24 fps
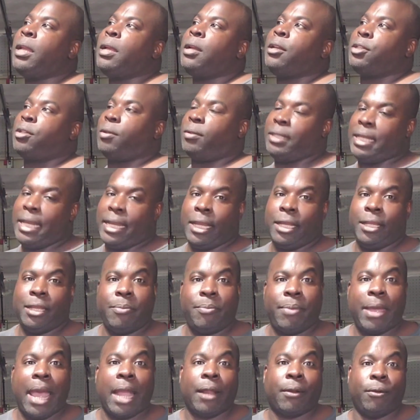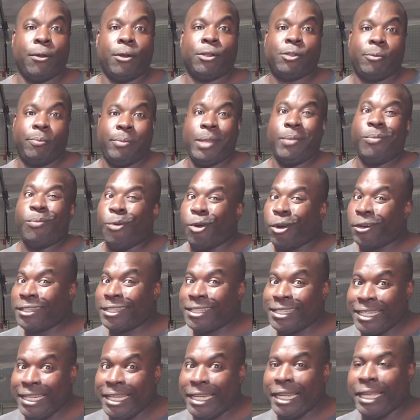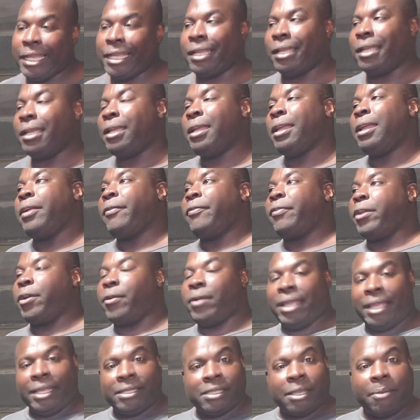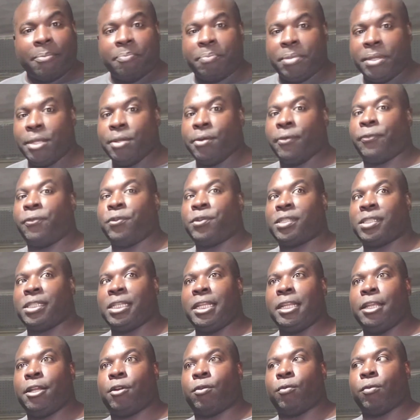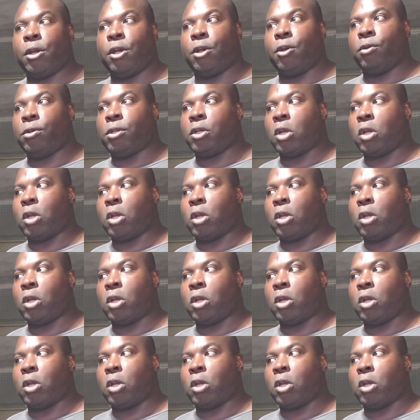So taking the back roads would be more scenic. There is a beautiful scenic road